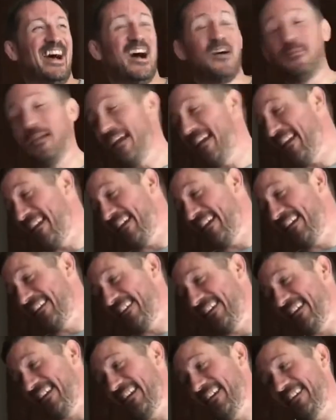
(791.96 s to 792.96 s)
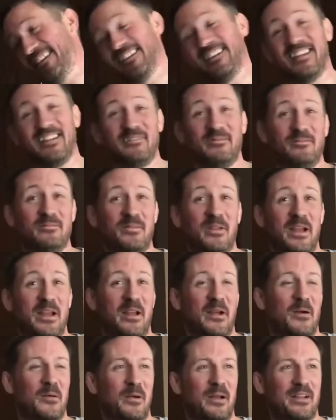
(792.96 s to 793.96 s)
I mean, it is.
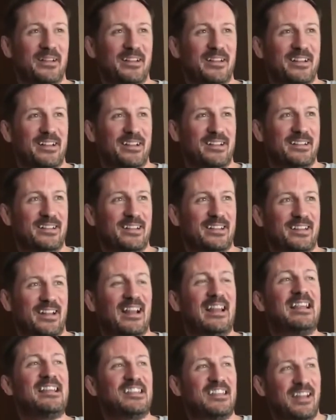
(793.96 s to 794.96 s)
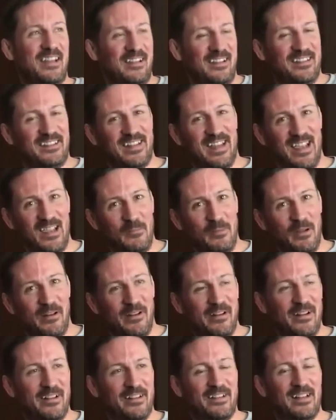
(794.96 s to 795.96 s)
It's a cliche to say, but
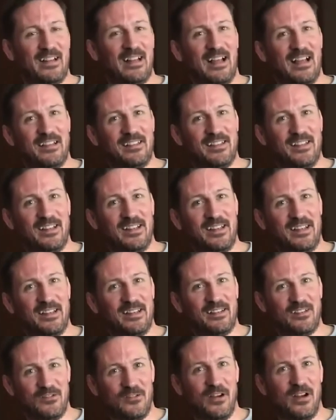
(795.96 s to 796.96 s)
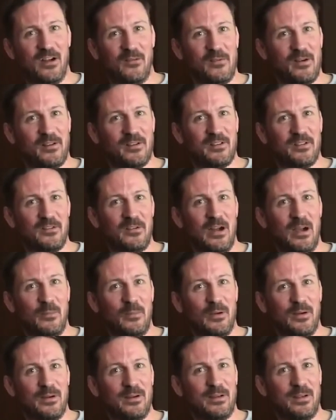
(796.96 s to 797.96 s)
it is the classic striker versus
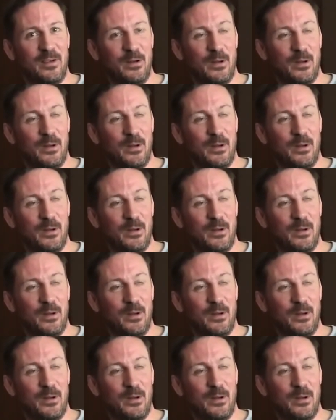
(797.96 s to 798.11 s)
grappler.